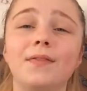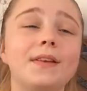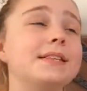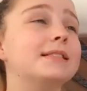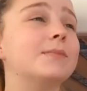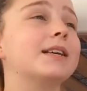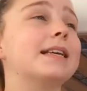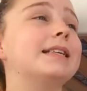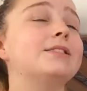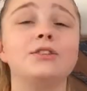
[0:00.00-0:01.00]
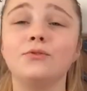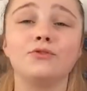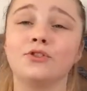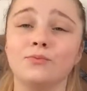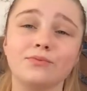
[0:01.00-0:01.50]
This is my key to
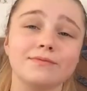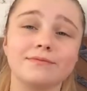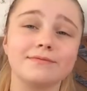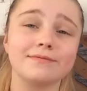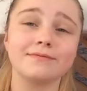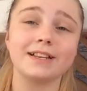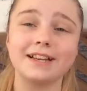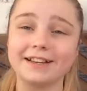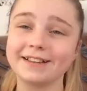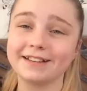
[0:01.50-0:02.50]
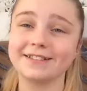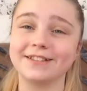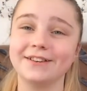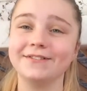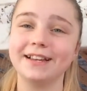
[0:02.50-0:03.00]
YouTube.
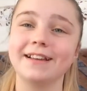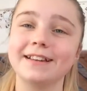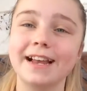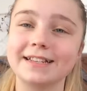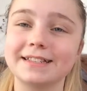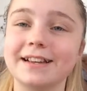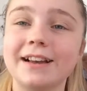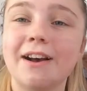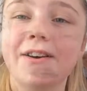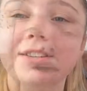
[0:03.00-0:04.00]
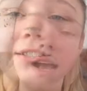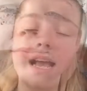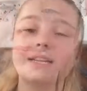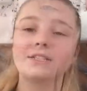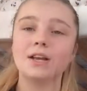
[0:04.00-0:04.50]
So yeah, next item.
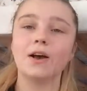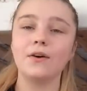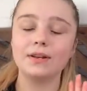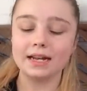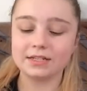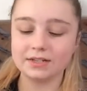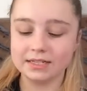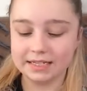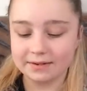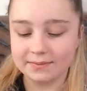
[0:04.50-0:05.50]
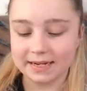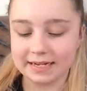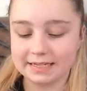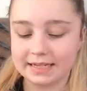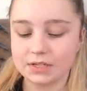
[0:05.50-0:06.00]
Okay, so next item
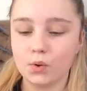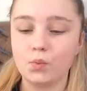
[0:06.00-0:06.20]
is this